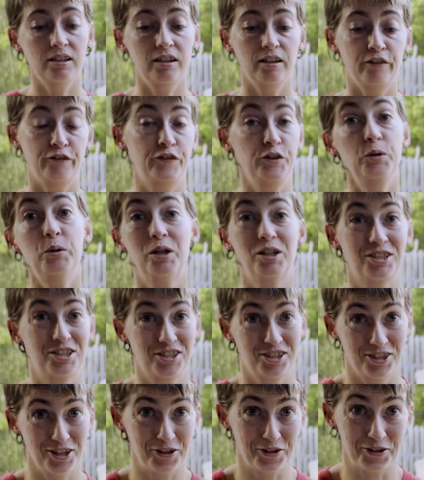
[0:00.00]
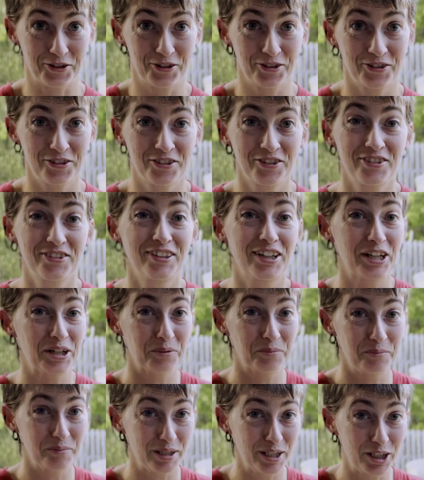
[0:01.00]
if you are Southern like
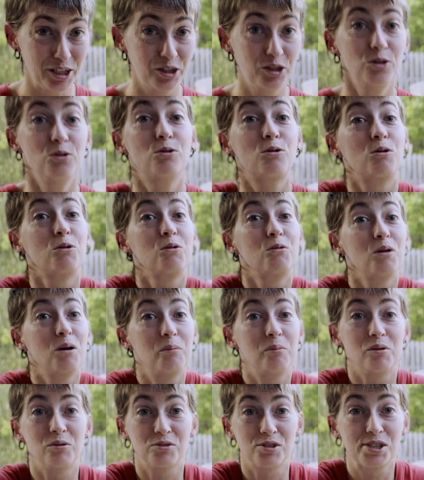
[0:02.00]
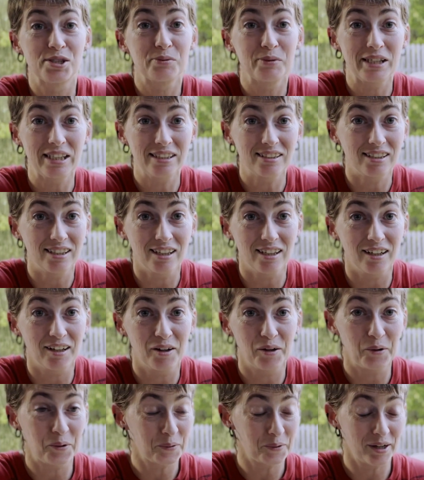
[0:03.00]
me, you grew up on sweet tea.
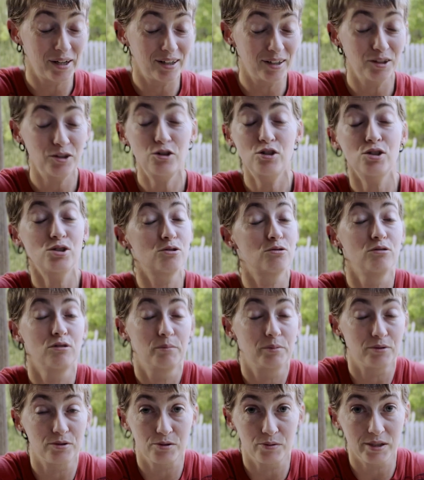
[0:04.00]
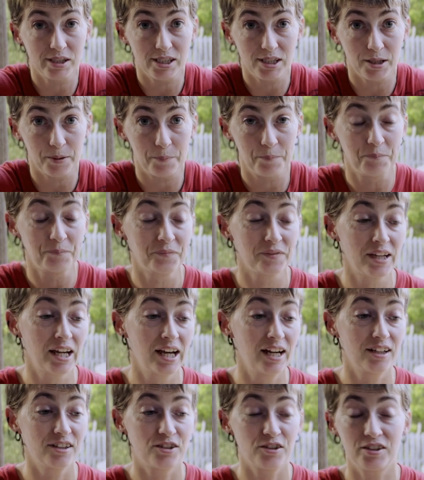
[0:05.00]
Okay, you just grew up on sweet tea.
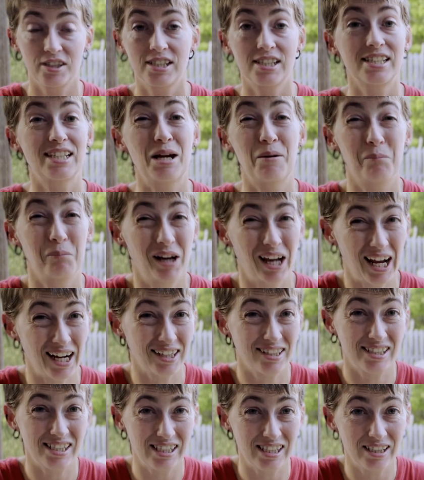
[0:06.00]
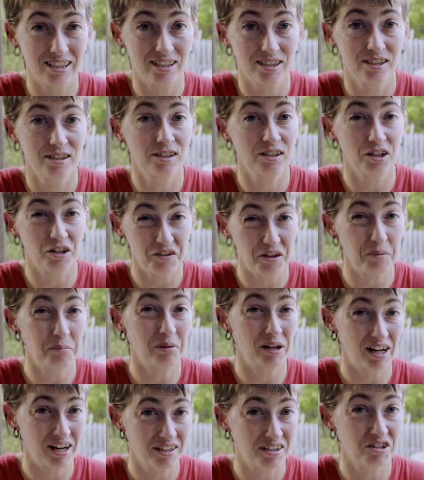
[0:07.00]
So this is that black tea. You know, that
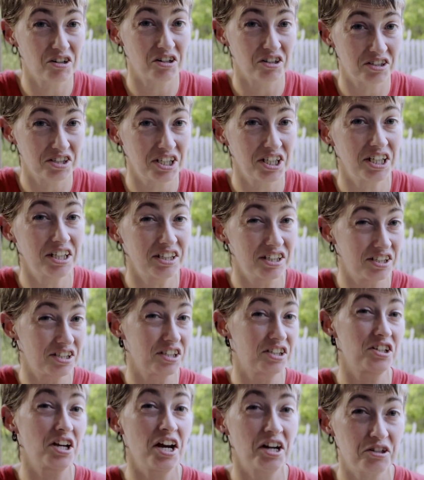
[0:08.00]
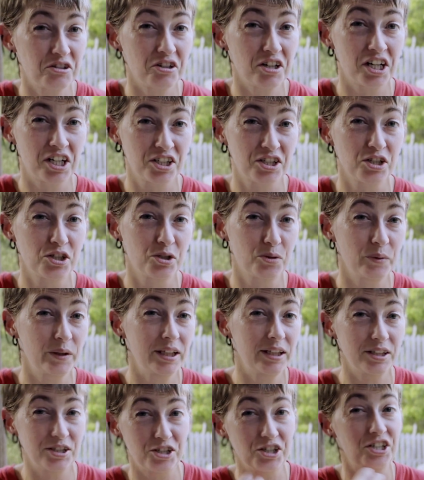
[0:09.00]
black dark tea that's extra, extra sweet
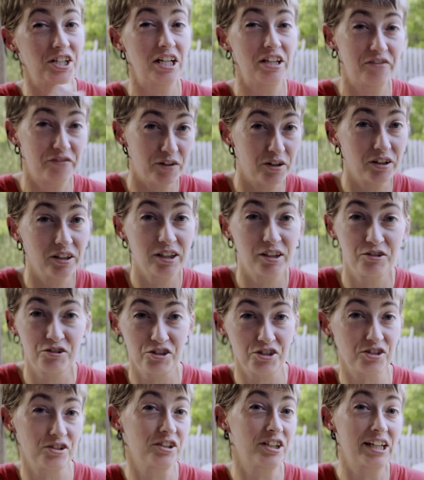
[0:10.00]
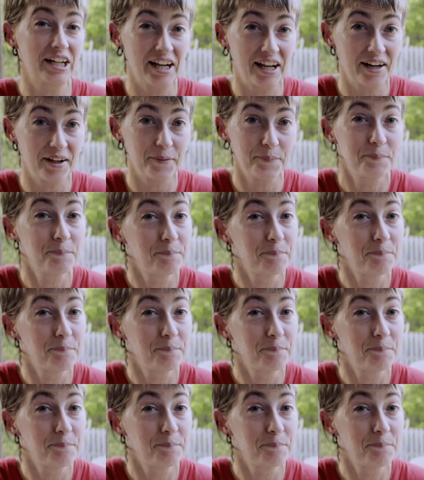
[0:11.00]
that your teeth fall out just looking at it.